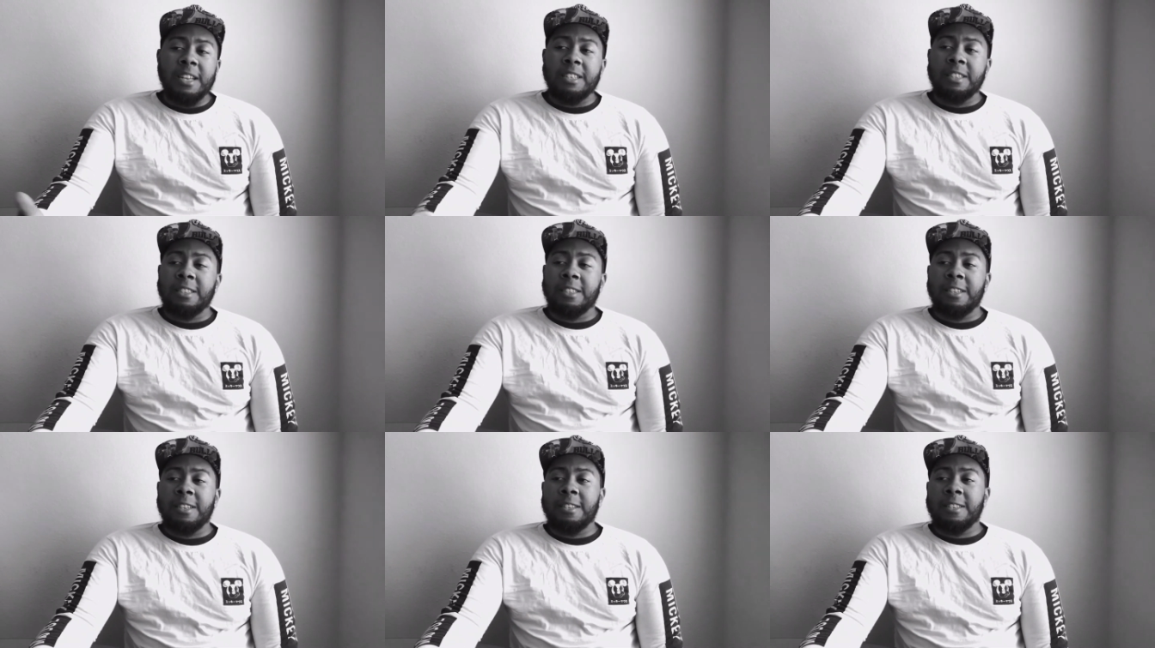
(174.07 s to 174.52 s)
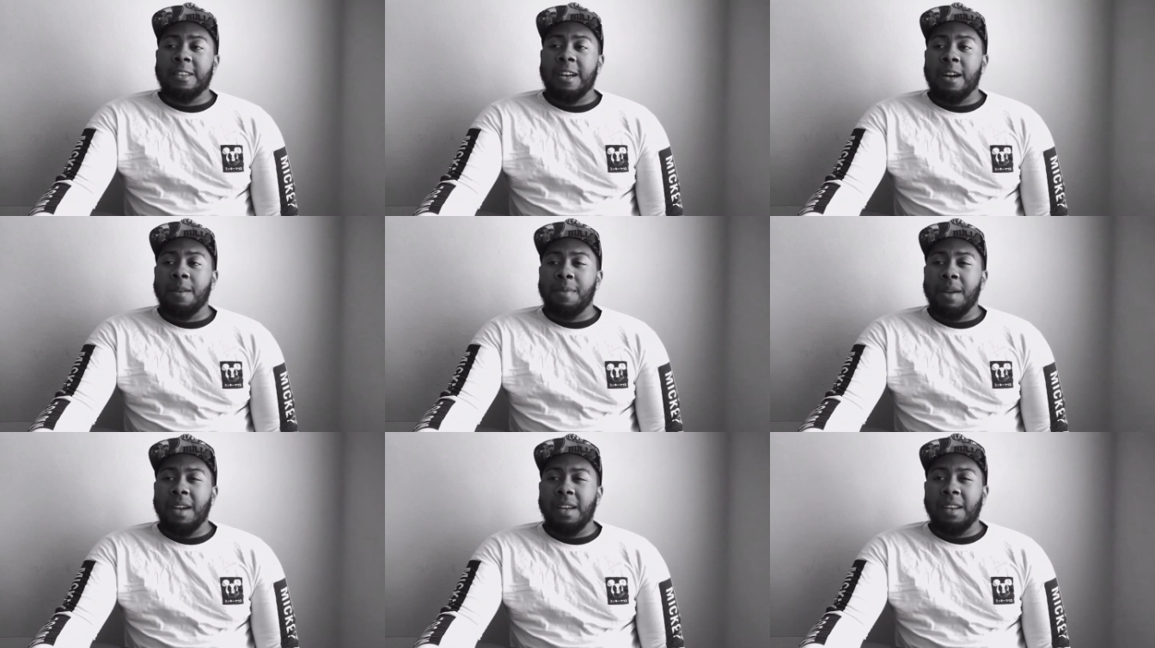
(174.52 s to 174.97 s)
This T
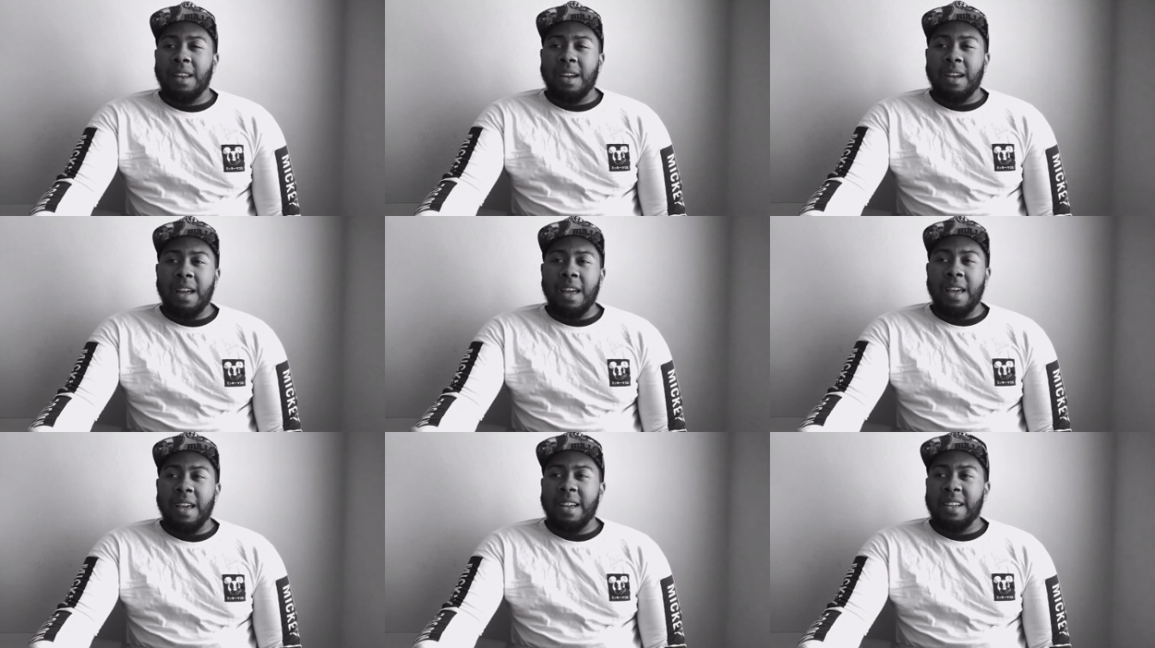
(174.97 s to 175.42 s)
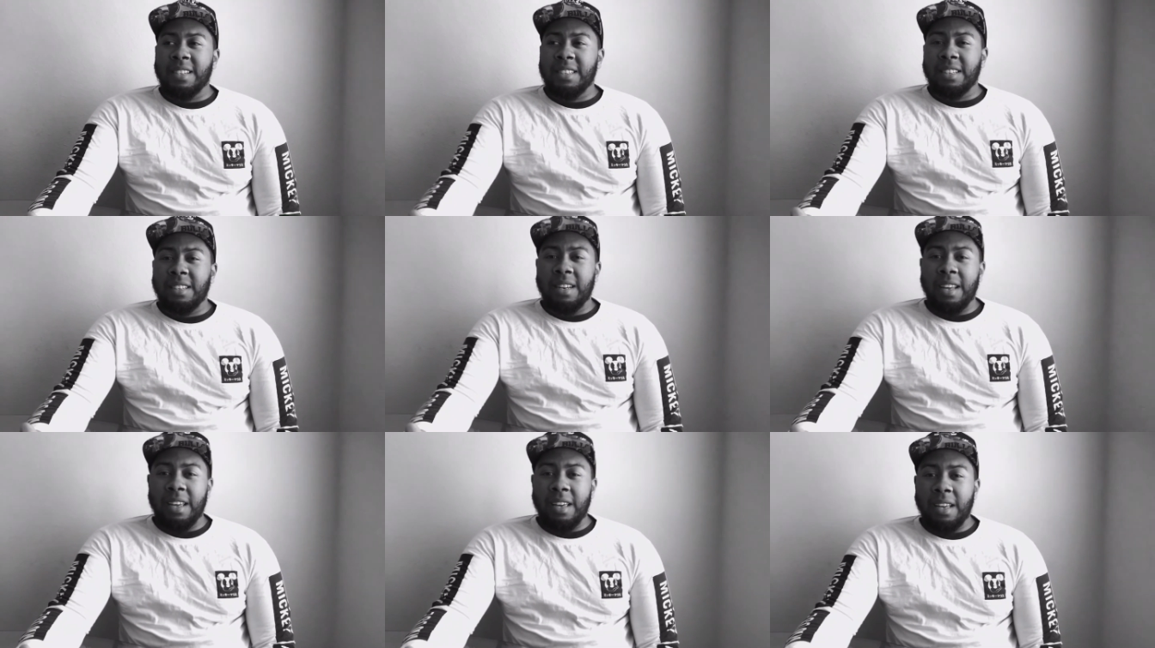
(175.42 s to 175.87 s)
Top had like an
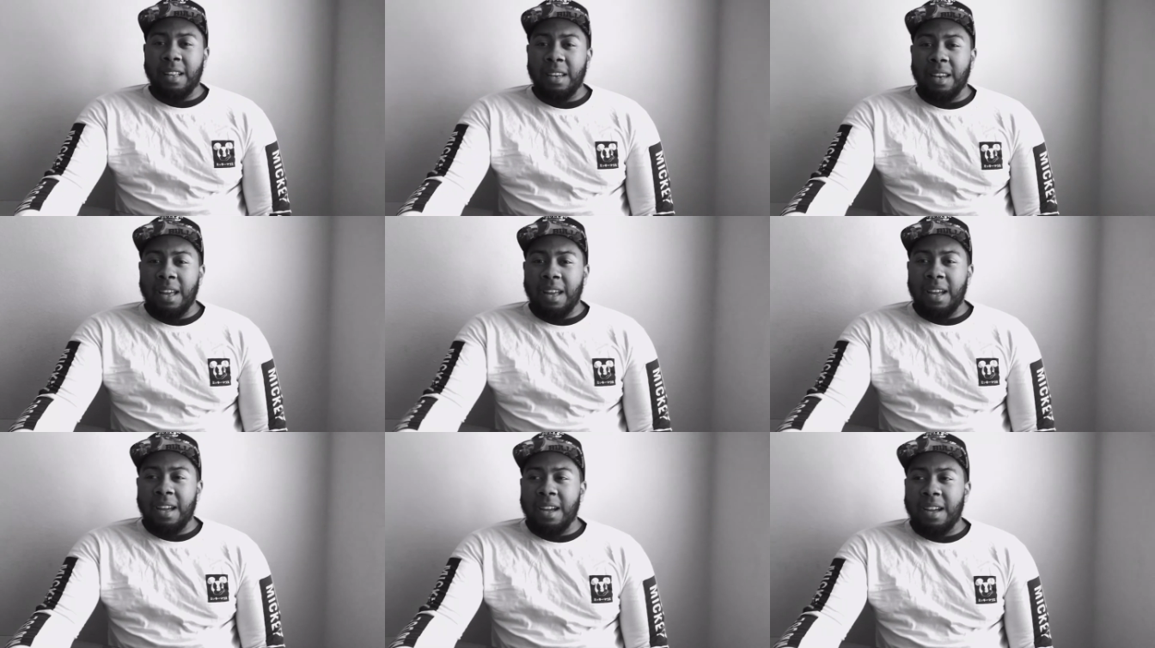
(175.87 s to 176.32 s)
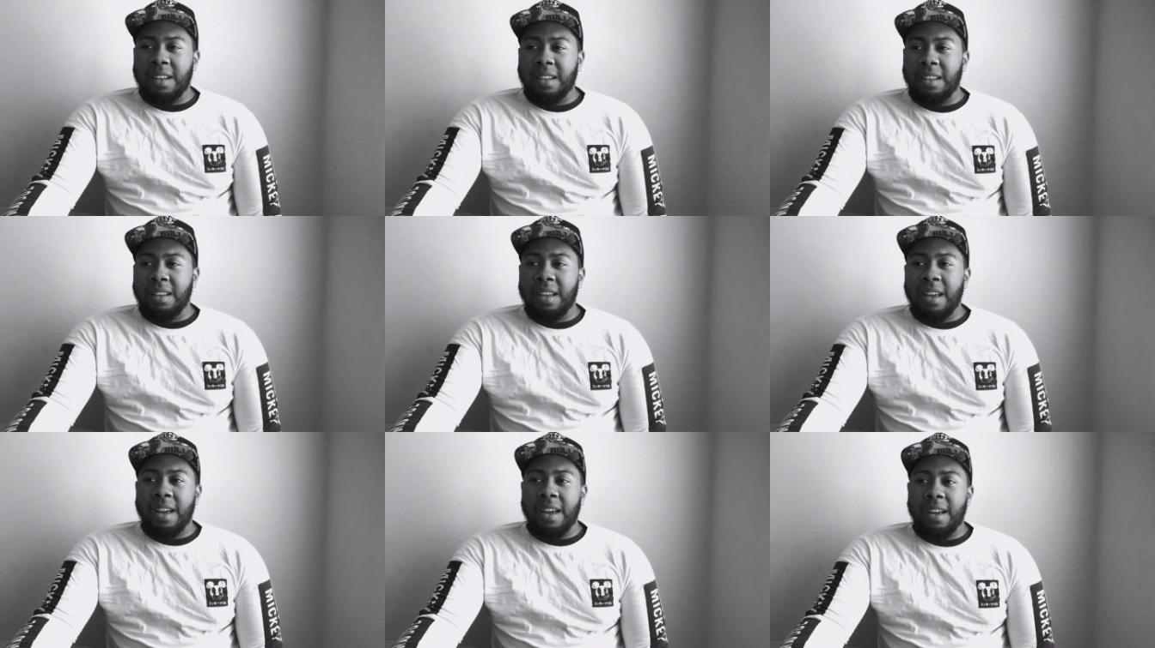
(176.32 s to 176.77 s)
Asia Dean line,
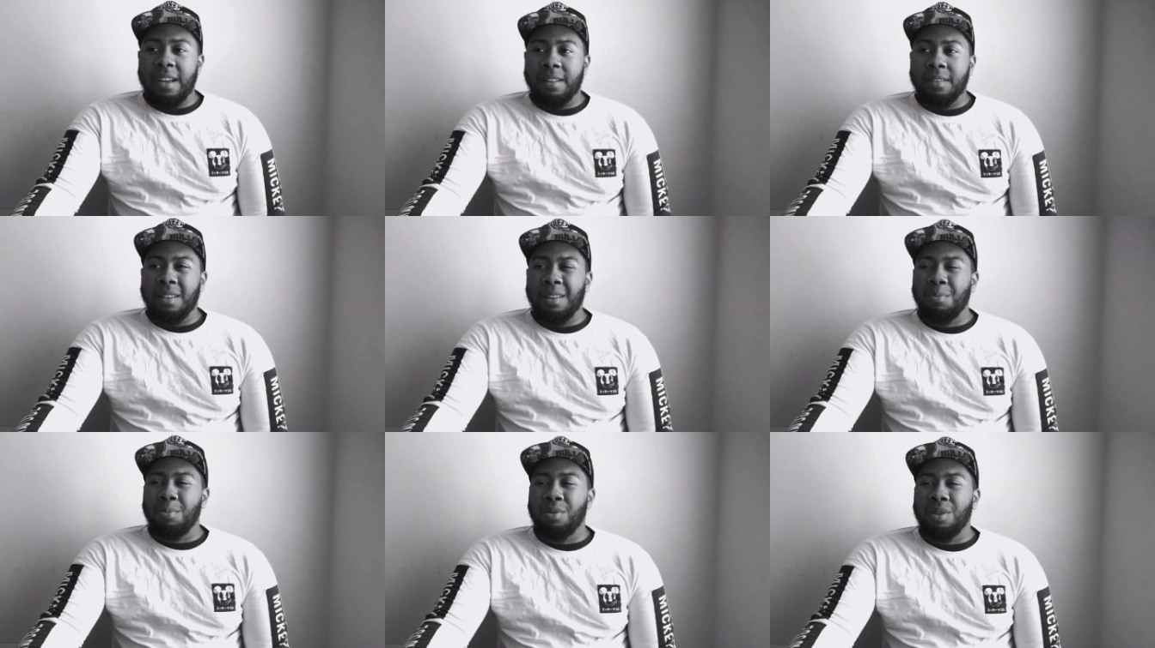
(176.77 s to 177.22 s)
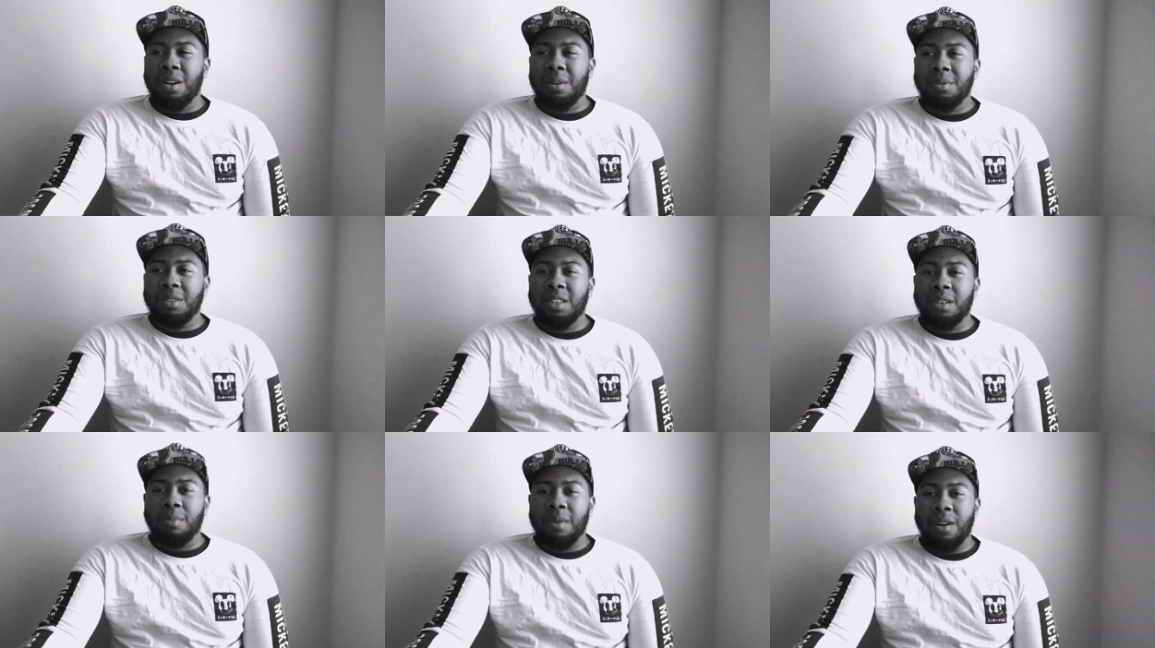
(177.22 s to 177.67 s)
then he had he brought
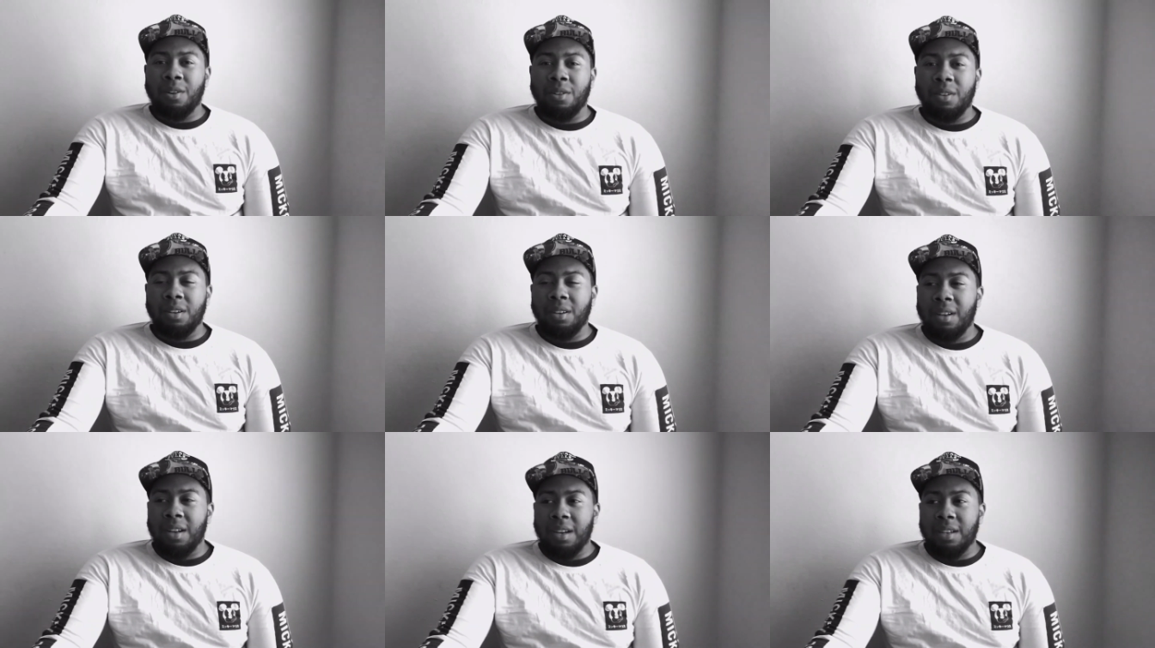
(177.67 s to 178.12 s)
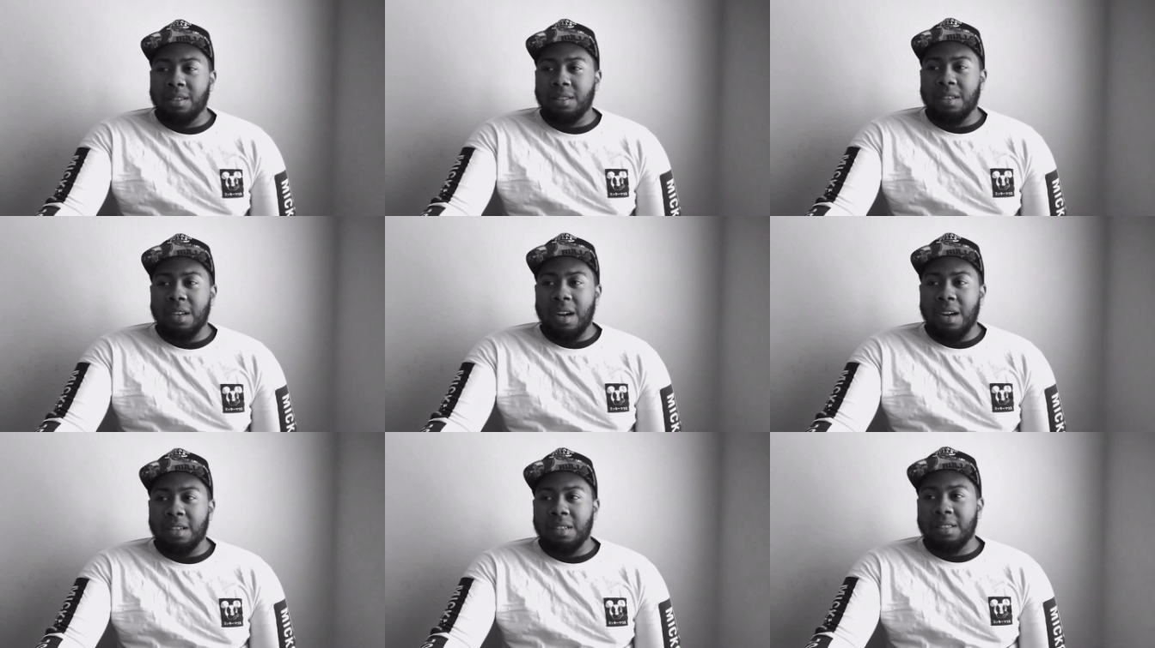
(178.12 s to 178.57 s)
up shit about gun
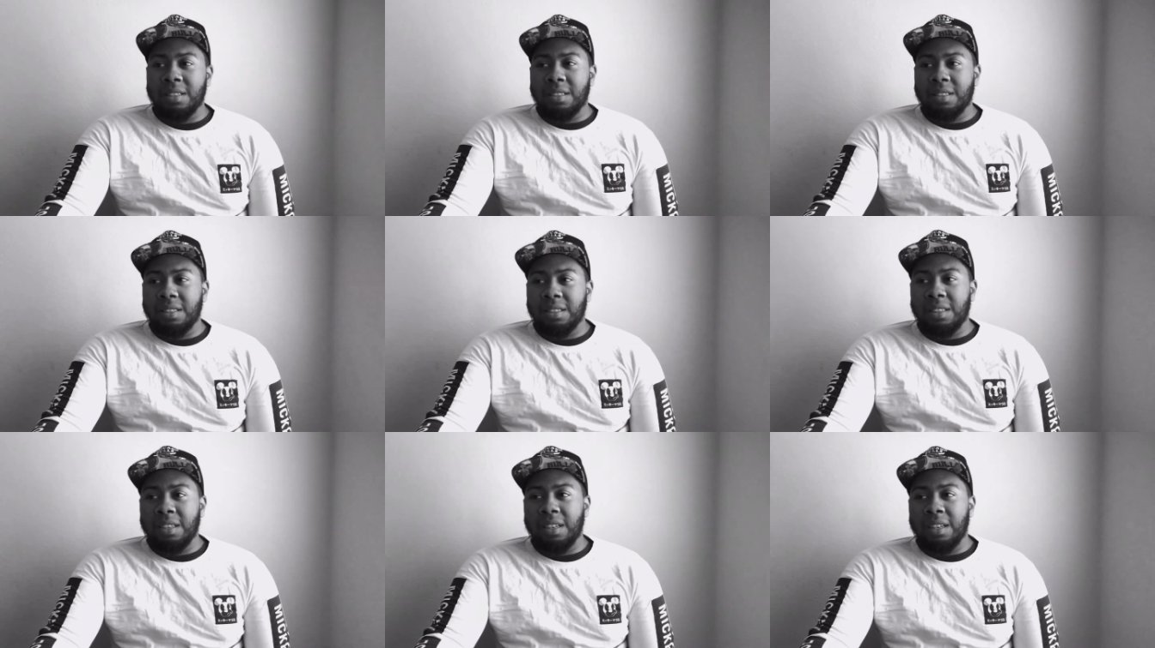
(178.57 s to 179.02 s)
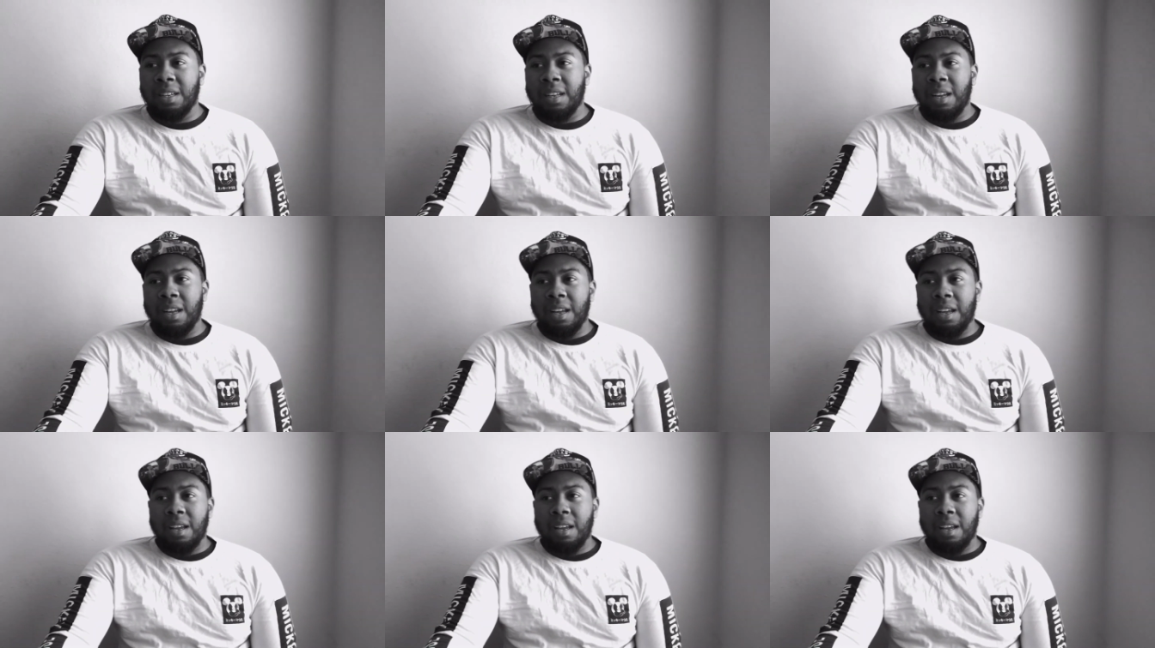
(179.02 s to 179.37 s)
charges and shit.